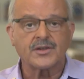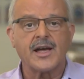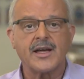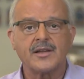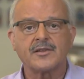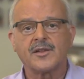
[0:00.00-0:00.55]

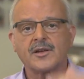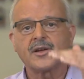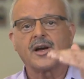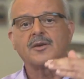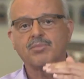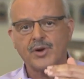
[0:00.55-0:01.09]
science on the
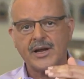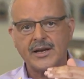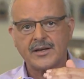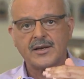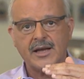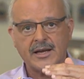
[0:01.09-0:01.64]

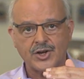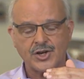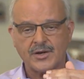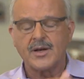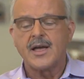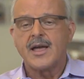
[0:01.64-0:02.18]
gut-brain
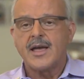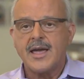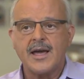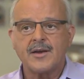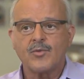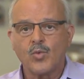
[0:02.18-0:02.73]
connection.
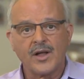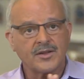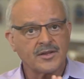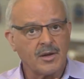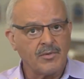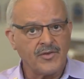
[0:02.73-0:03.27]
And while
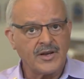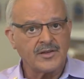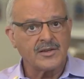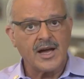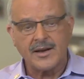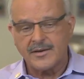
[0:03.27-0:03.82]
some of it
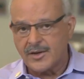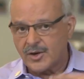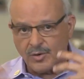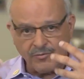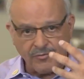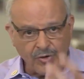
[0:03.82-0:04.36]
is not, you
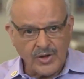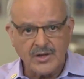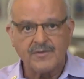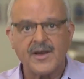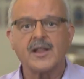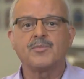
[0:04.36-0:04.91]
know, fully
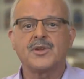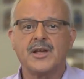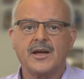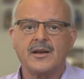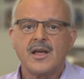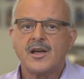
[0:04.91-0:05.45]
developed
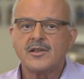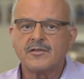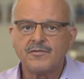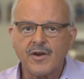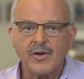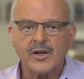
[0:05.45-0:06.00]
yet, it's
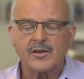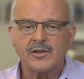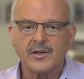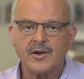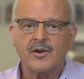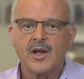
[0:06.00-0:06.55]
very
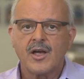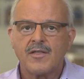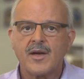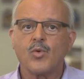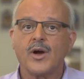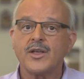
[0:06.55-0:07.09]
clear
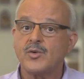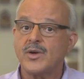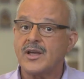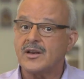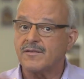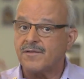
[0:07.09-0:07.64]
that what you
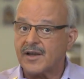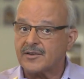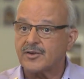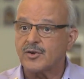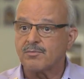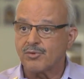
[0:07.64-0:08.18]
eat
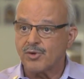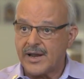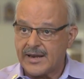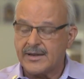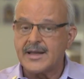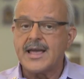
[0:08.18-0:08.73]
affects your
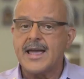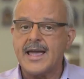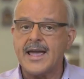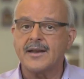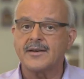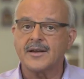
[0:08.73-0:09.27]
brain,
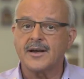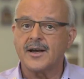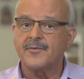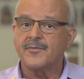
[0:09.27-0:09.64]
and